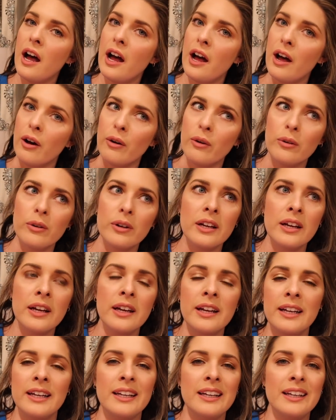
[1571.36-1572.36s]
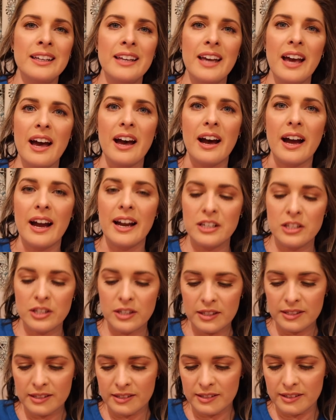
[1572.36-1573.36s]
Oh, yeah,
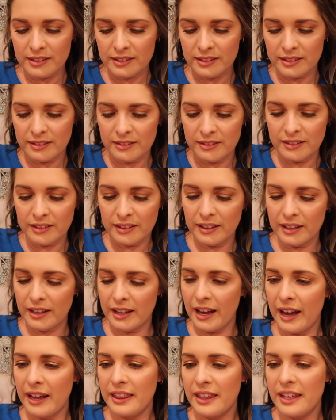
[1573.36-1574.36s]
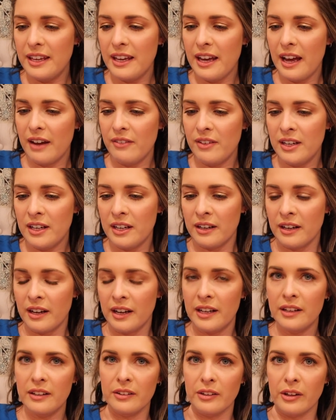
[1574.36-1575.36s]
I think having a
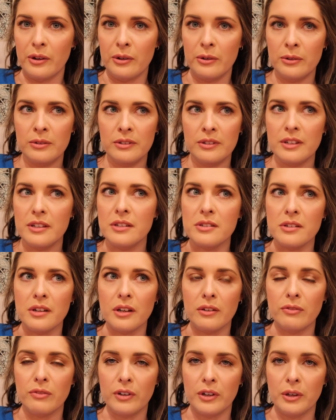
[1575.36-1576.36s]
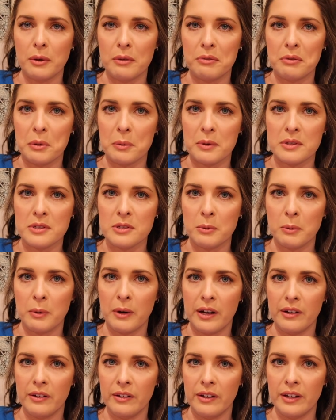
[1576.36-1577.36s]
night alone is good for you every once in a
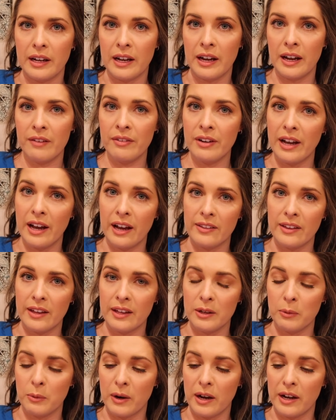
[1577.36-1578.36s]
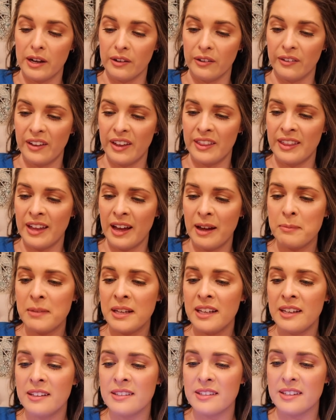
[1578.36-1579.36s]
while, and I haven't had that in a while, and that
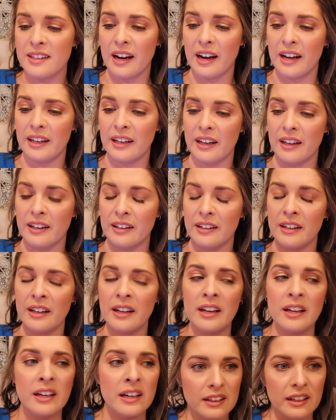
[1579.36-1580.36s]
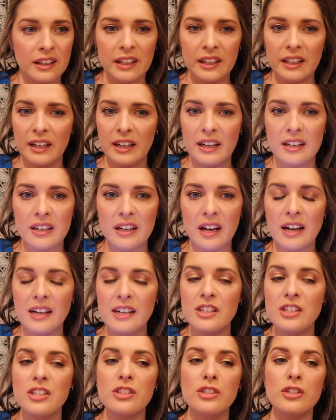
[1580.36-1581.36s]
means that I can, like, I
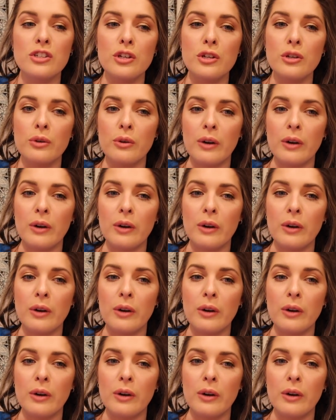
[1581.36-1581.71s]
could just